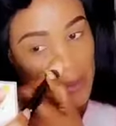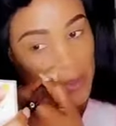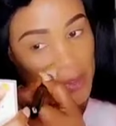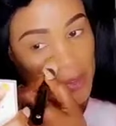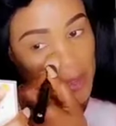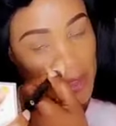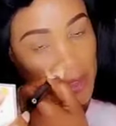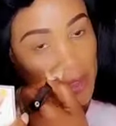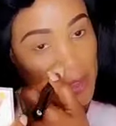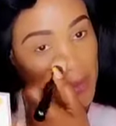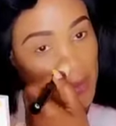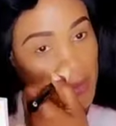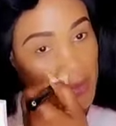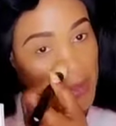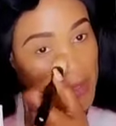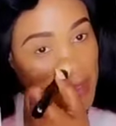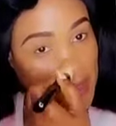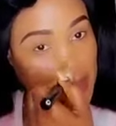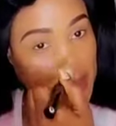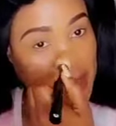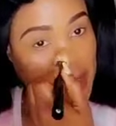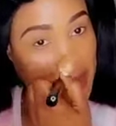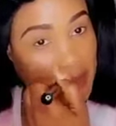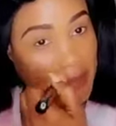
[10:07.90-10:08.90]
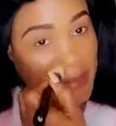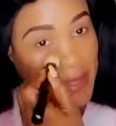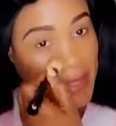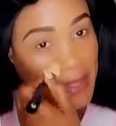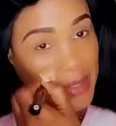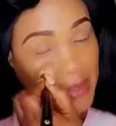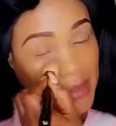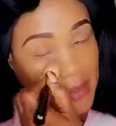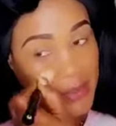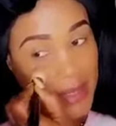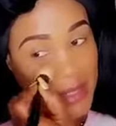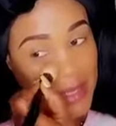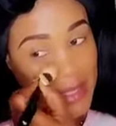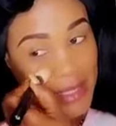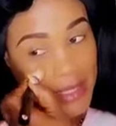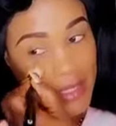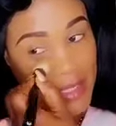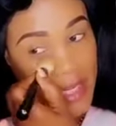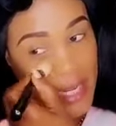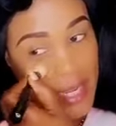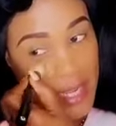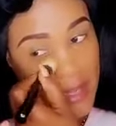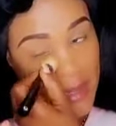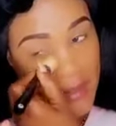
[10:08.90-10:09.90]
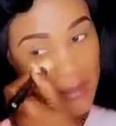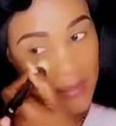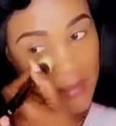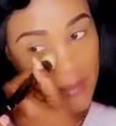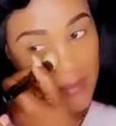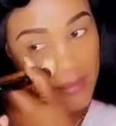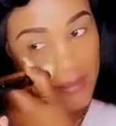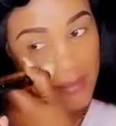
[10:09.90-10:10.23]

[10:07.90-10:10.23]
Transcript: Drink your water and mind your business, child.